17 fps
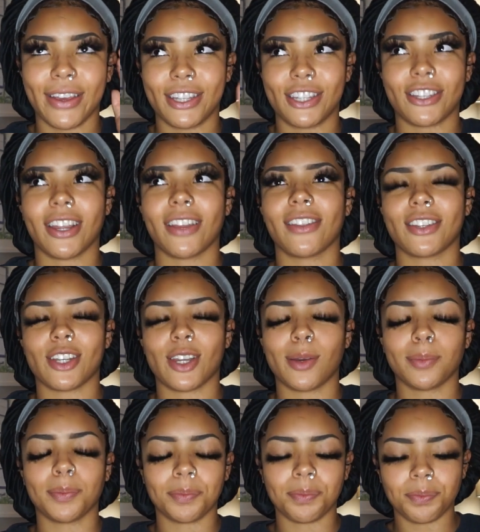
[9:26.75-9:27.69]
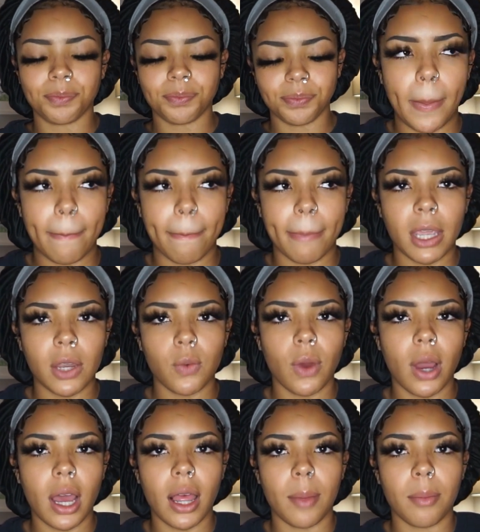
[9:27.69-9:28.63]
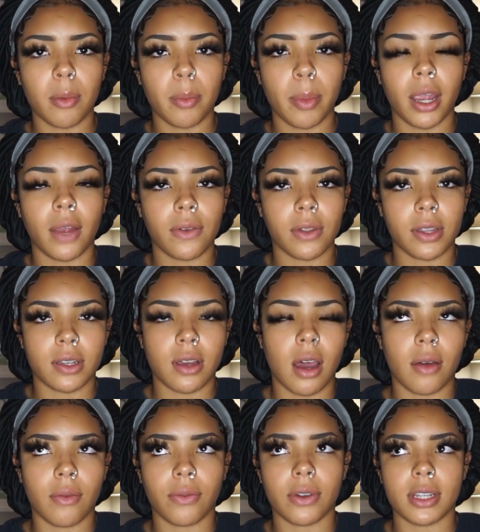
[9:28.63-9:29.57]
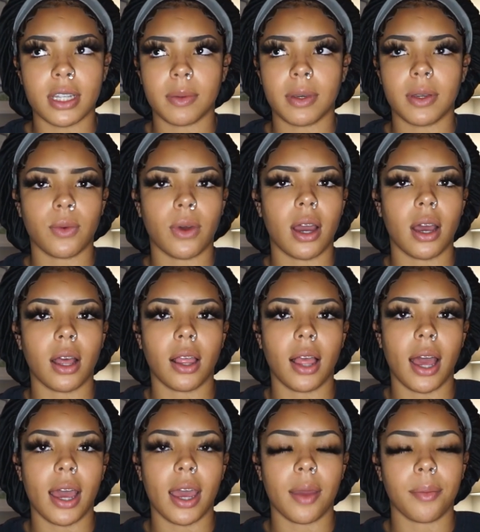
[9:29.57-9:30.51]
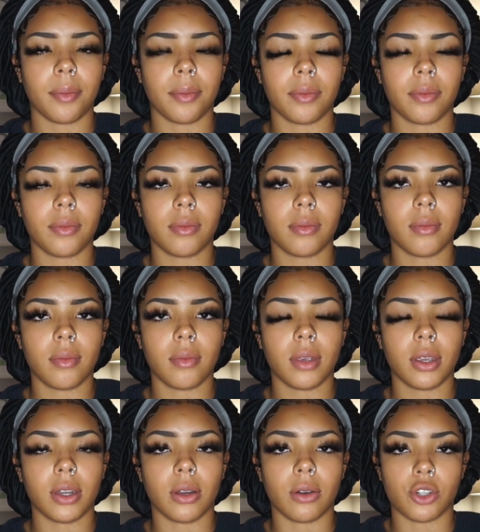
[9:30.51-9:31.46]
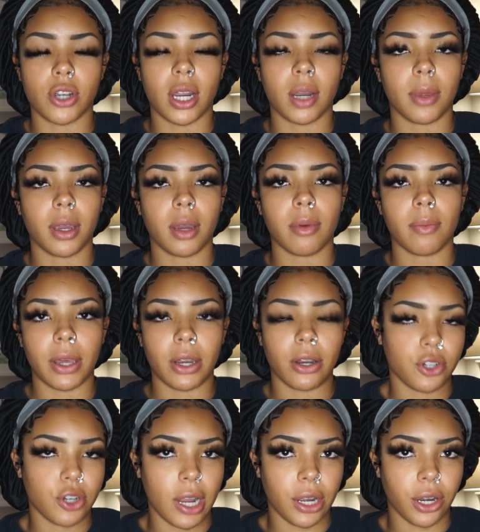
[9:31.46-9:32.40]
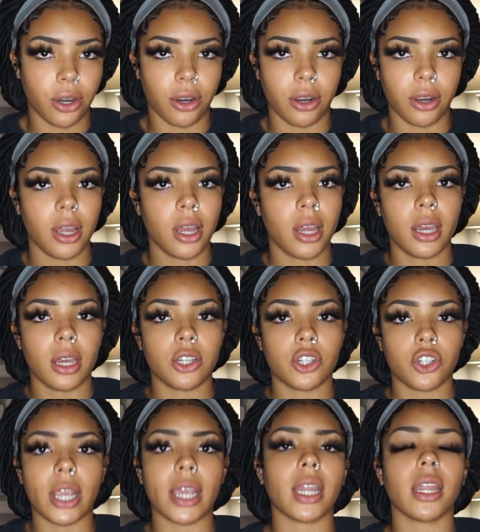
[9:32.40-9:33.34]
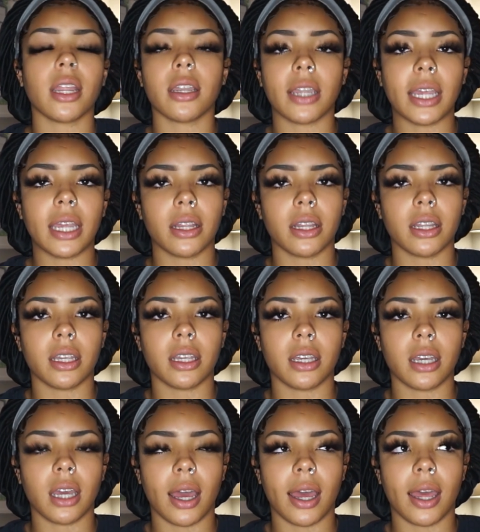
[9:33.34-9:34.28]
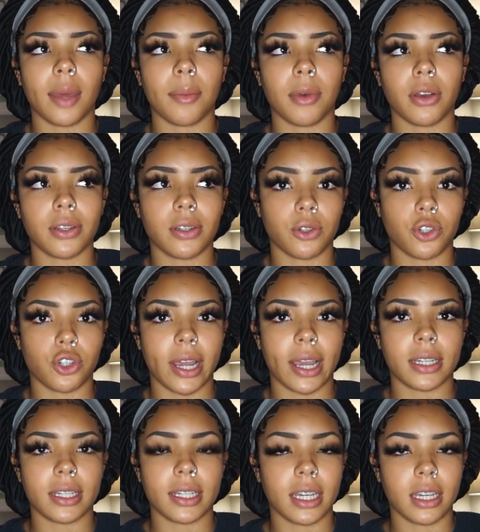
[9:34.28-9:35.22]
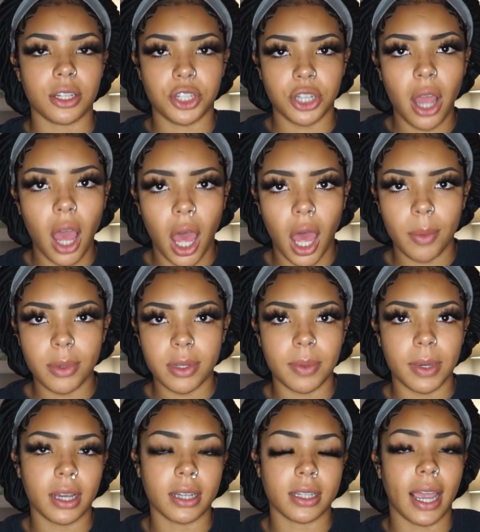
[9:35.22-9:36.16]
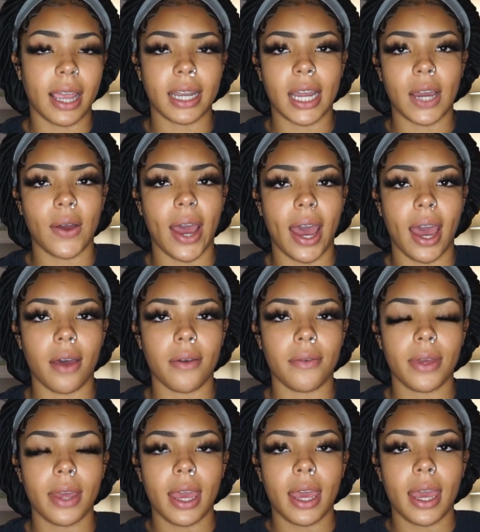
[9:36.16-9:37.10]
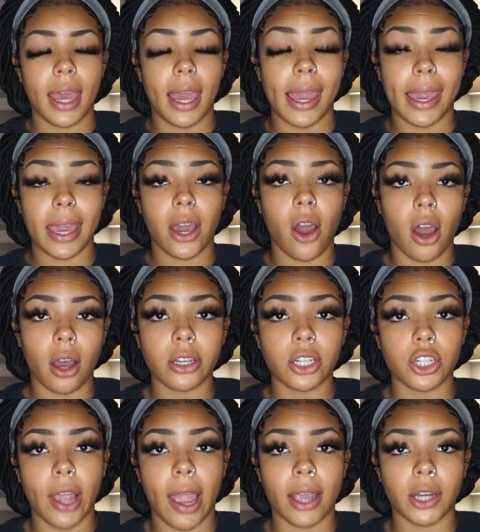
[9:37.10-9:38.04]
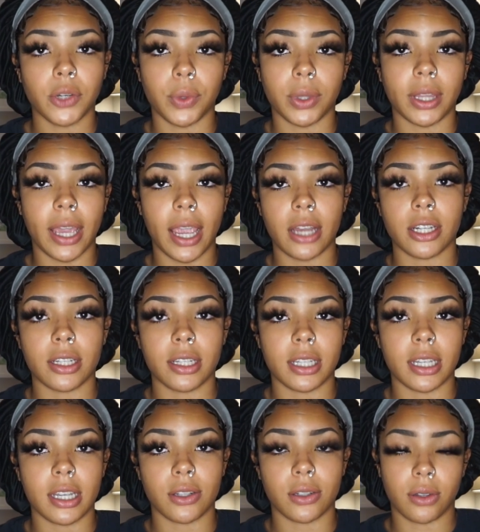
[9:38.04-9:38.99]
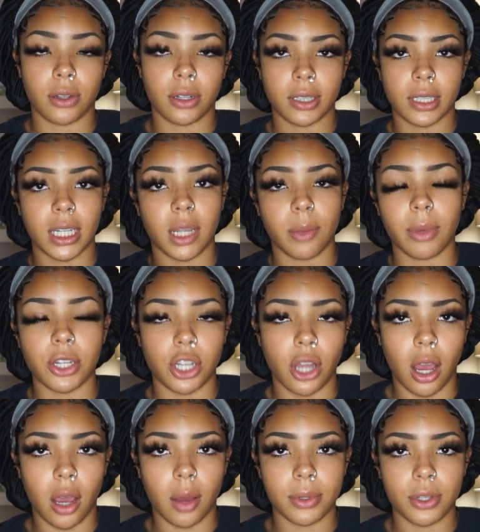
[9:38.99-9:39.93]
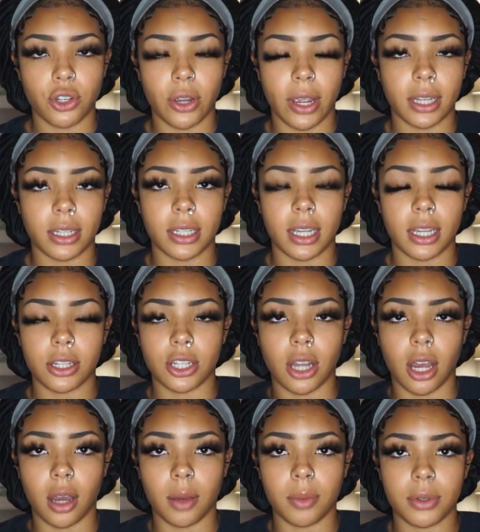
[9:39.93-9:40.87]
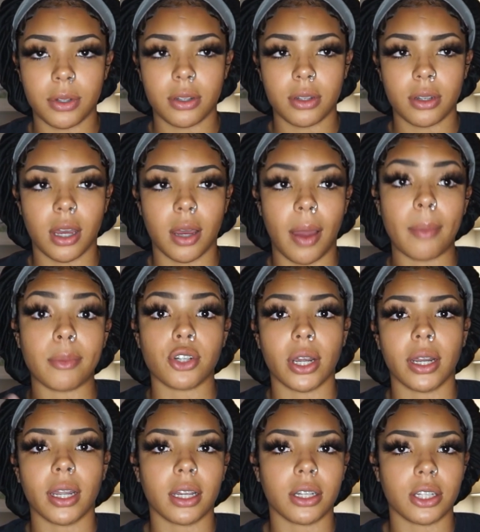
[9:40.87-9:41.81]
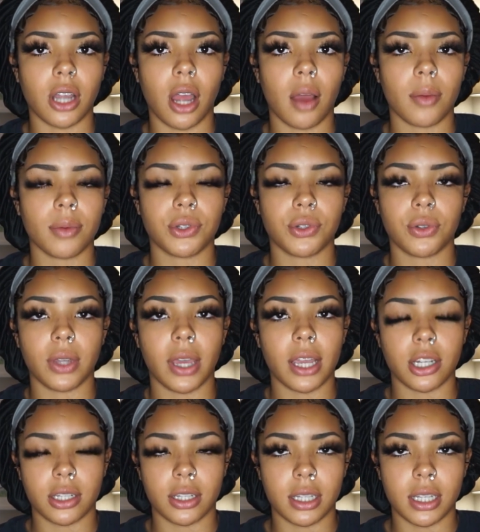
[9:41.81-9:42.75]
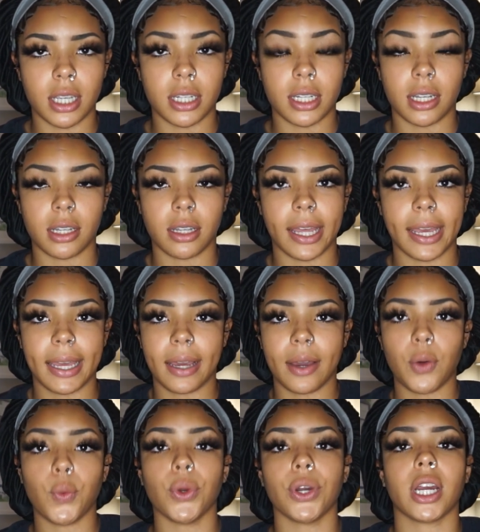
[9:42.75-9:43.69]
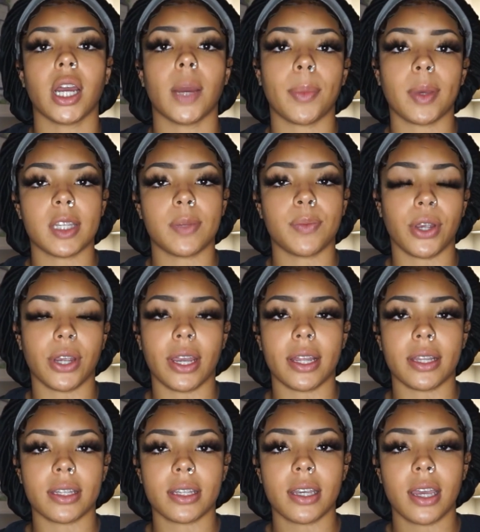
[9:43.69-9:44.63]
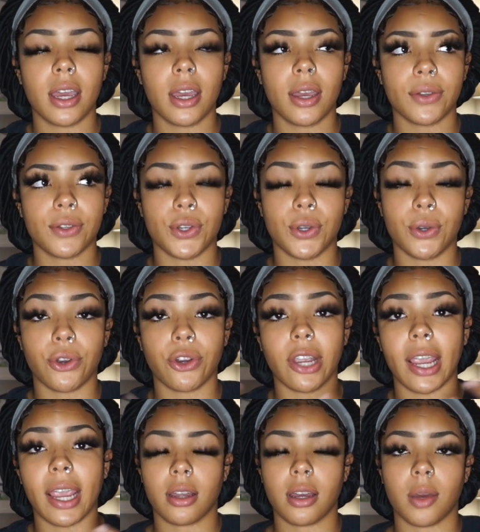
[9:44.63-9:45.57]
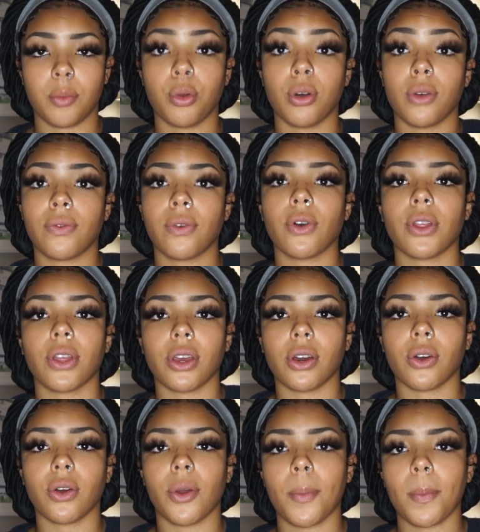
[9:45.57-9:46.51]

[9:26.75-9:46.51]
straight out the jump. Meanwhile, I'm preparing for this conference. Meanwhile, I'm you know, trying to become a better trader, trading daily. I'm also trying to get jobs because I now have a contract with the agency. So they're sending me jobs, trying to get jobs. Uh, I'm trying to get jobs through the agency to like work up experience to create a portfolio